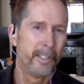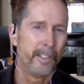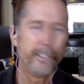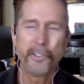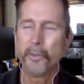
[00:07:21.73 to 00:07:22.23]

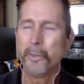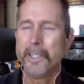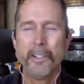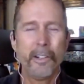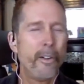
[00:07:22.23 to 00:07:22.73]
Or do
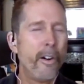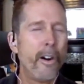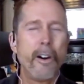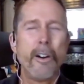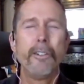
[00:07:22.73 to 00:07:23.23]
we know
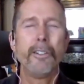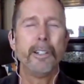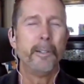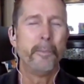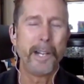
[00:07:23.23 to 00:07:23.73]

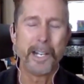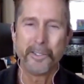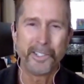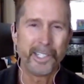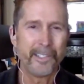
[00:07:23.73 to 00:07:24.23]
all
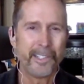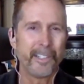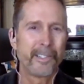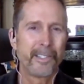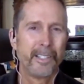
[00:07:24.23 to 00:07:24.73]
about
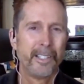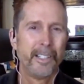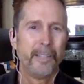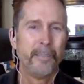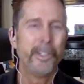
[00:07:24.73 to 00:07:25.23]
Jesus,
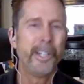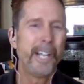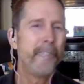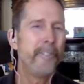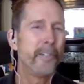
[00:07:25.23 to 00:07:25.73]
but
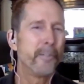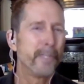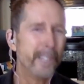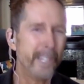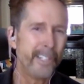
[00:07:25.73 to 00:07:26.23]
have no
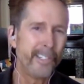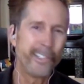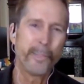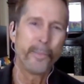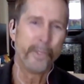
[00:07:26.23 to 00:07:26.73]

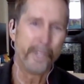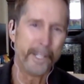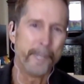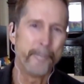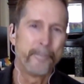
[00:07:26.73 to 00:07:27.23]
relationship with
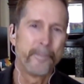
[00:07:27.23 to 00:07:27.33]
him?"